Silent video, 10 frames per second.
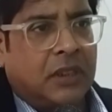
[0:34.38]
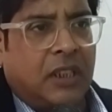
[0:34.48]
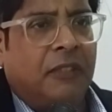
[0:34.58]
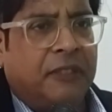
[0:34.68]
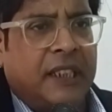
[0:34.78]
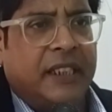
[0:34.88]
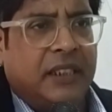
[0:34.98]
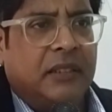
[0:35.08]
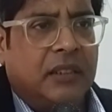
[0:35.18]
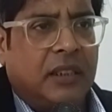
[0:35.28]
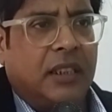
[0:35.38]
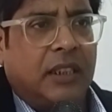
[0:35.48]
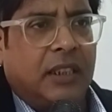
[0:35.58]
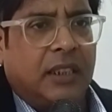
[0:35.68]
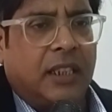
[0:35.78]
roughly
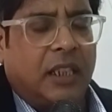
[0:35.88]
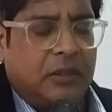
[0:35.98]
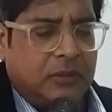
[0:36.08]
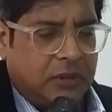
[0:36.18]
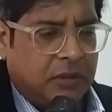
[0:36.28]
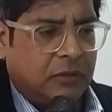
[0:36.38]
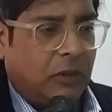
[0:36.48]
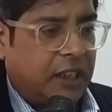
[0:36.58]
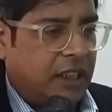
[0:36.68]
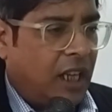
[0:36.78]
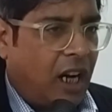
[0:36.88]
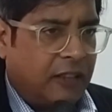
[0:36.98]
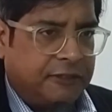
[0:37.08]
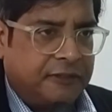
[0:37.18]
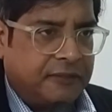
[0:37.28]
around
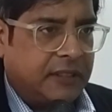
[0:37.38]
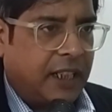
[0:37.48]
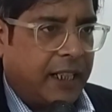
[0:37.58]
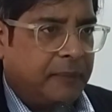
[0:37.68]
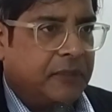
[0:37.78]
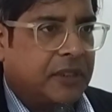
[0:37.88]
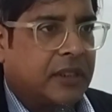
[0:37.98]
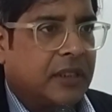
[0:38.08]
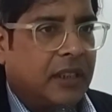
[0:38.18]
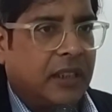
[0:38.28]
1.5 times.